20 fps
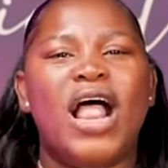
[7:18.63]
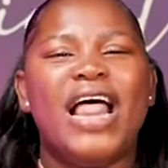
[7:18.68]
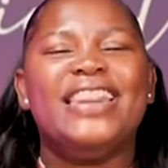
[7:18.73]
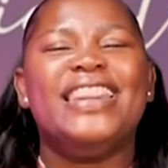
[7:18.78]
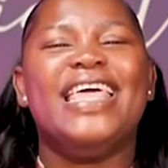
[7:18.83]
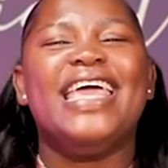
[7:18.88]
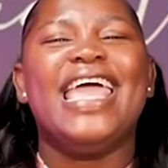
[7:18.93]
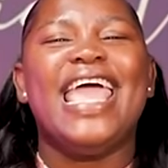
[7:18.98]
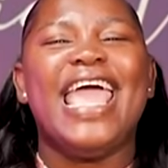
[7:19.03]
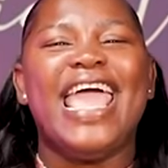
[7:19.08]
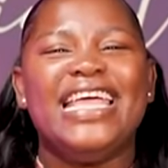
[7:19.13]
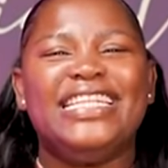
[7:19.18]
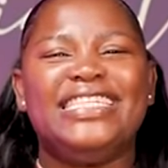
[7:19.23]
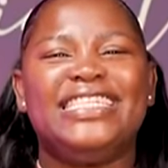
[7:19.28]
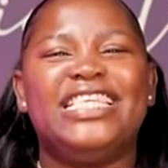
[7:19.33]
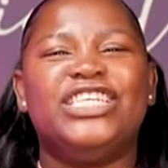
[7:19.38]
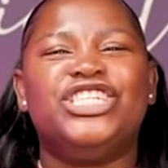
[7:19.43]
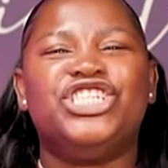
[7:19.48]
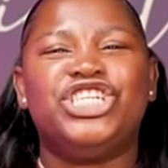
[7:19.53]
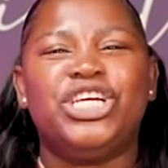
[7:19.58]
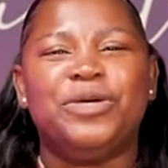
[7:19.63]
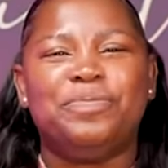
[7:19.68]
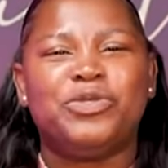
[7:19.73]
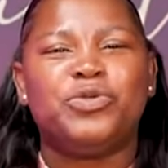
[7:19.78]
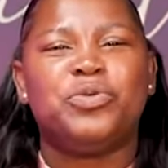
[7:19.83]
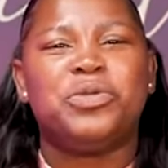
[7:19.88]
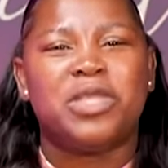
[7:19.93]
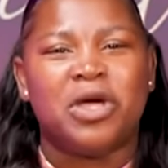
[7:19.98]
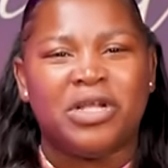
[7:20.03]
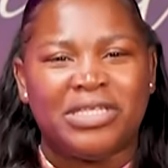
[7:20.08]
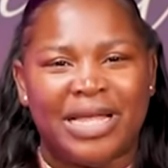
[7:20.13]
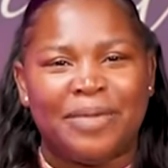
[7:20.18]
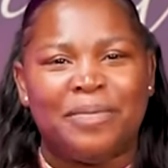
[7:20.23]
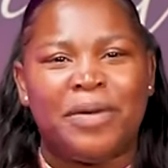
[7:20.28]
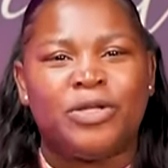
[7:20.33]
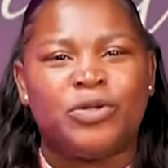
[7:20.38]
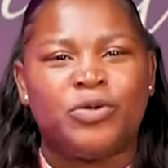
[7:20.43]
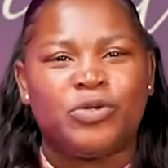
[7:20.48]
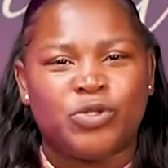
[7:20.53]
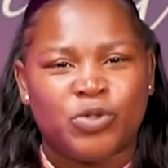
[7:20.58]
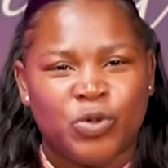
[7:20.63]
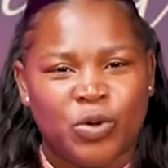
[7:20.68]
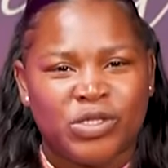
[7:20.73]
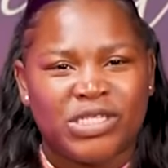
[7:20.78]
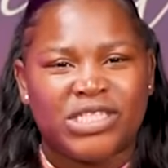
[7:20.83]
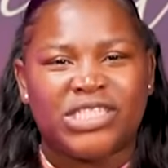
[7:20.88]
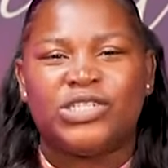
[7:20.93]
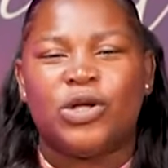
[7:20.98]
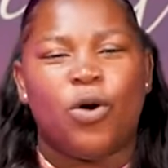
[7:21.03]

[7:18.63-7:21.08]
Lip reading: They ate the chips without tomato sauce,